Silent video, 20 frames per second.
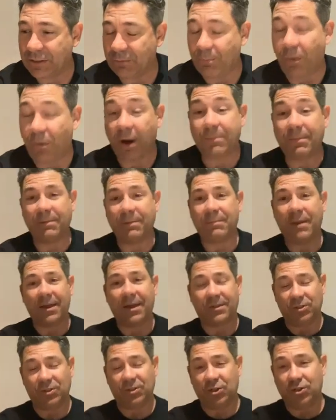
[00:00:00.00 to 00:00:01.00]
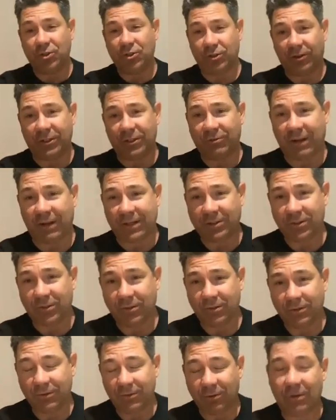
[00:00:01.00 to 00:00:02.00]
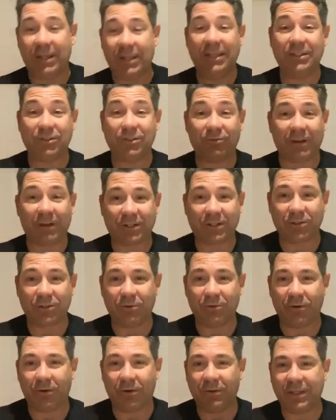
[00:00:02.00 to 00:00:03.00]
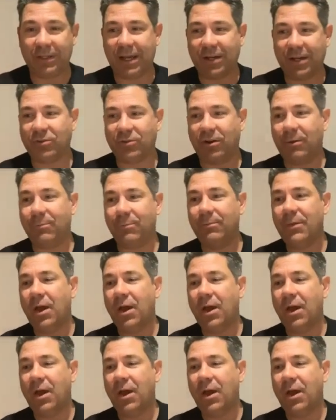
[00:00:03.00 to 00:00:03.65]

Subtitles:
My Big Mouth is usually track 2, or is track 2 on the actual album.